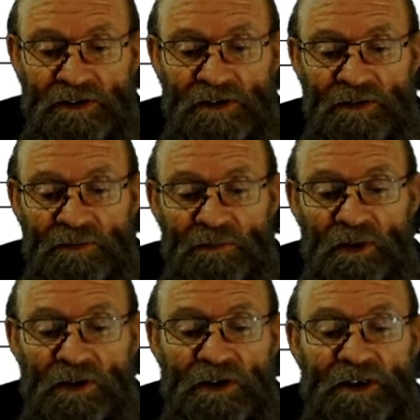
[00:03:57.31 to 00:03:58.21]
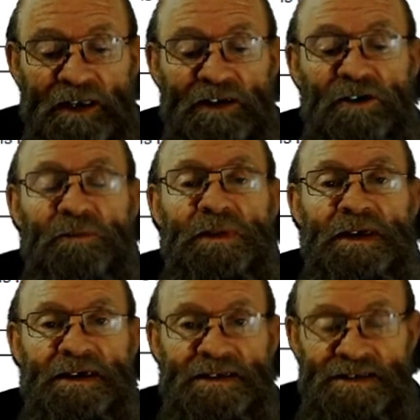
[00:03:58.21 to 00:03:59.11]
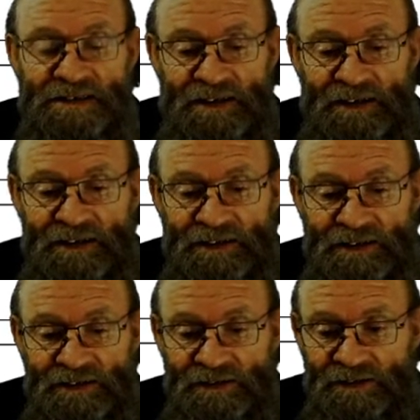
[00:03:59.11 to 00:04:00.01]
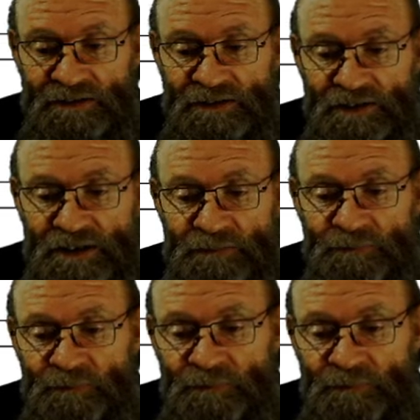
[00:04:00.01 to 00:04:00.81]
the block cannot be extended. Okay,